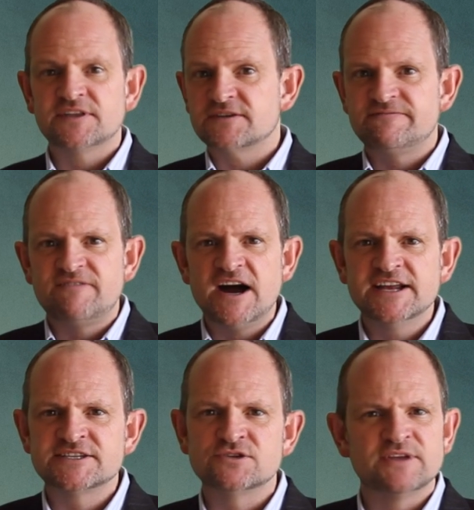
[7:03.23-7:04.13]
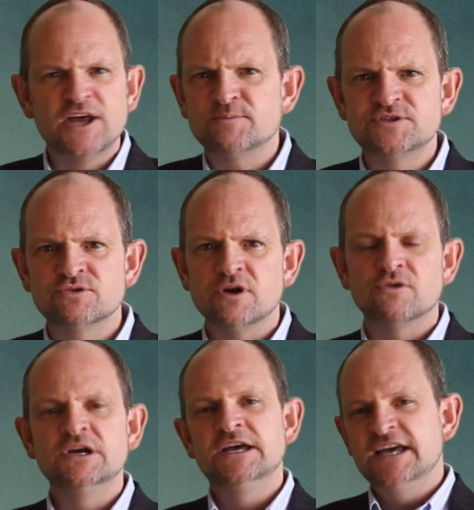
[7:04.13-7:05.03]
that defines you, that helps you
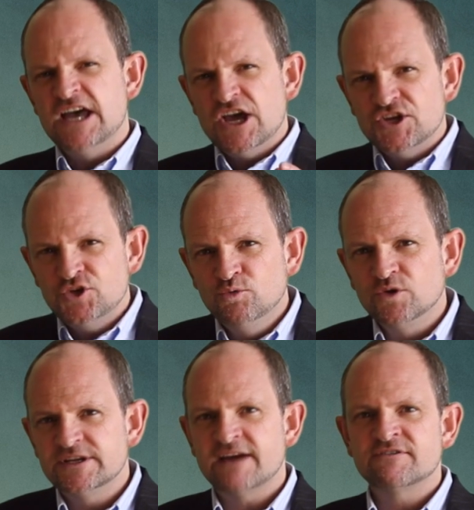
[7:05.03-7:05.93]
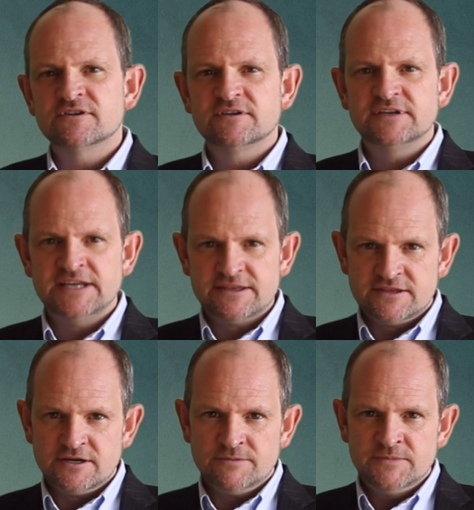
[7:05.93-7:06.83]
grow, you will never get
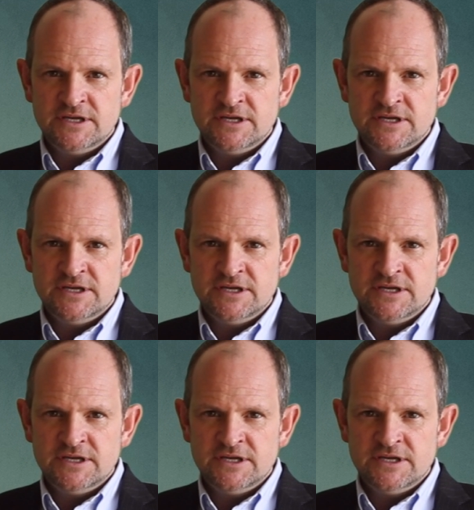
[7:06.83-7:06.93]
there.